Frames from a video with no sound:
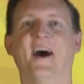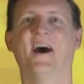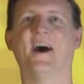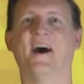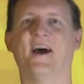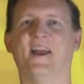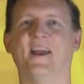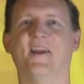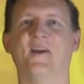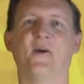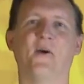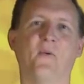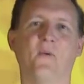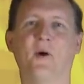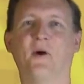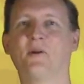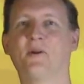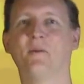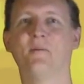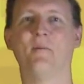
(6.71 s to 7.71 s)
Hi,
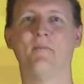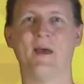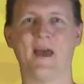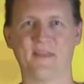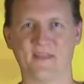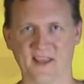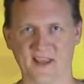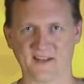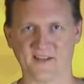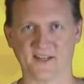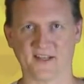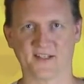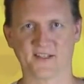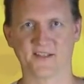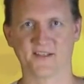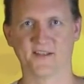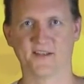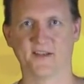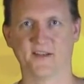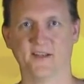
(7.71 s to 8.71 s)
welcome to Math
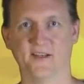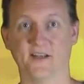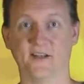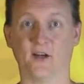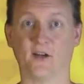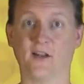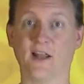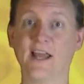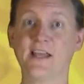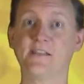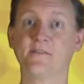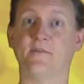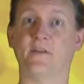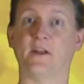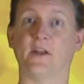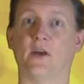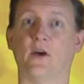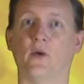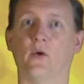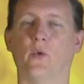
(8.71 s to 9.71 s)
Antics. In our last
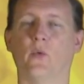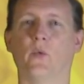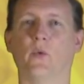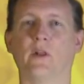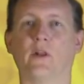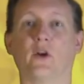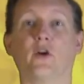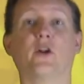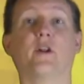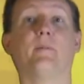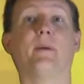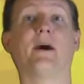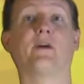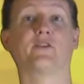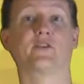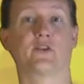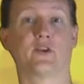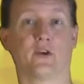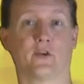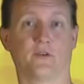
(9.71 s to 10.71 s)
video, we learned about
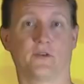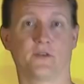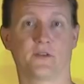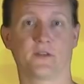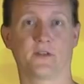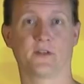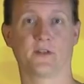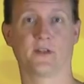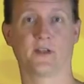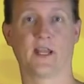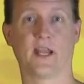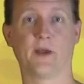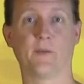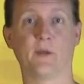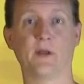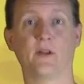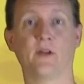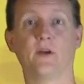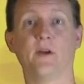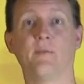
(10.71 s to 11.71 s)
circles, and
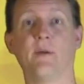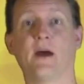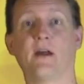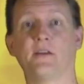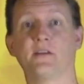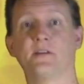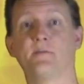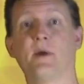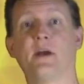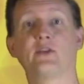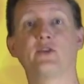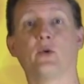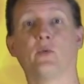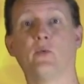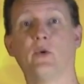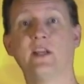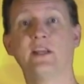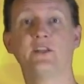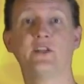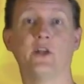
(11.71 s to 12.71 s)
we learned about a special
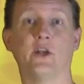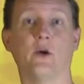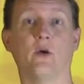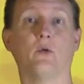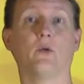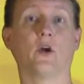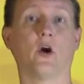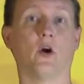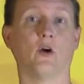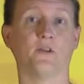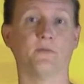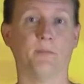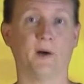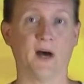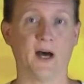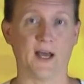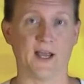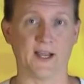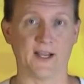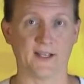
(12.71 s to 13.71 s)
ratio called
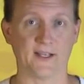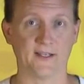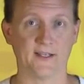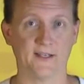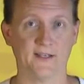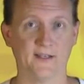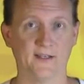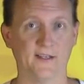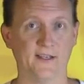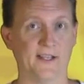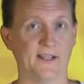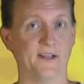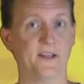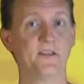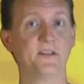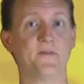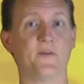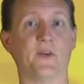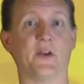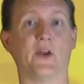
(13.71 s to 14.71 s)
pi. In
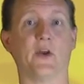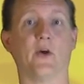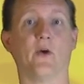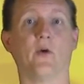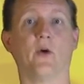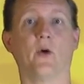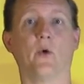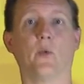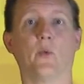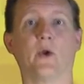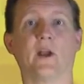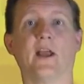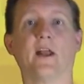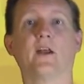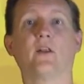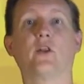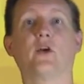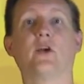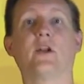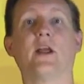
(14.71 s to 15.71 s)
this video, we're
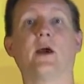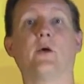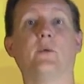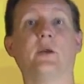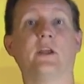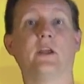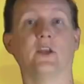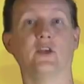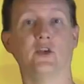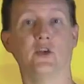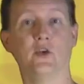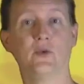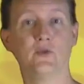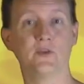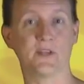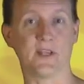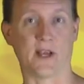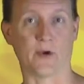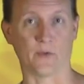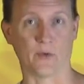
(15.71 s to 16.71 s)
going to learn how we can
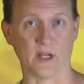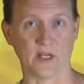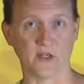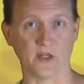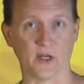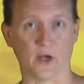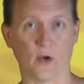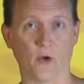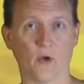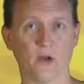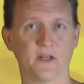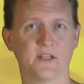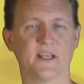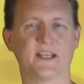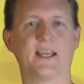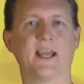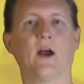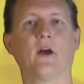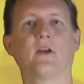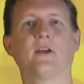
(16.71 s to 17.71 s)
use that ratio to
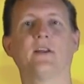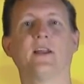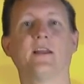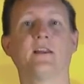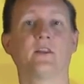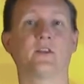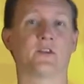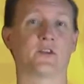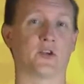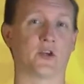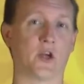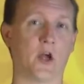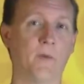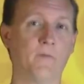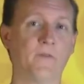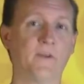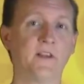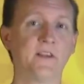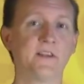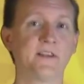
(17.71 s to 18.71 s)
calculate the
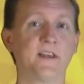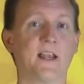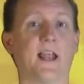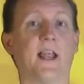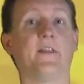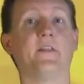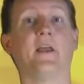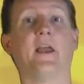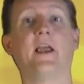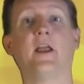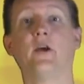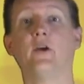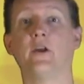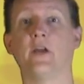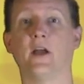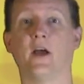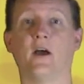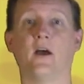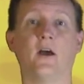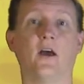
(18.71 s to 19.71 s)
circumference and the
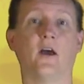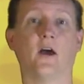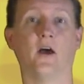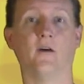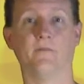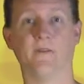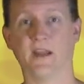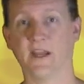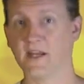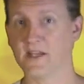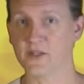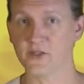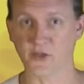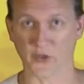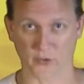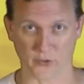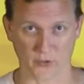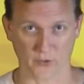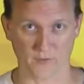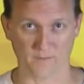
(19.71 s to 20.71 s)
area of any
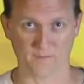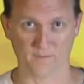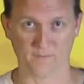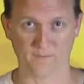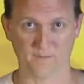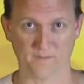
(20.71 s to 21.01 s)
circle.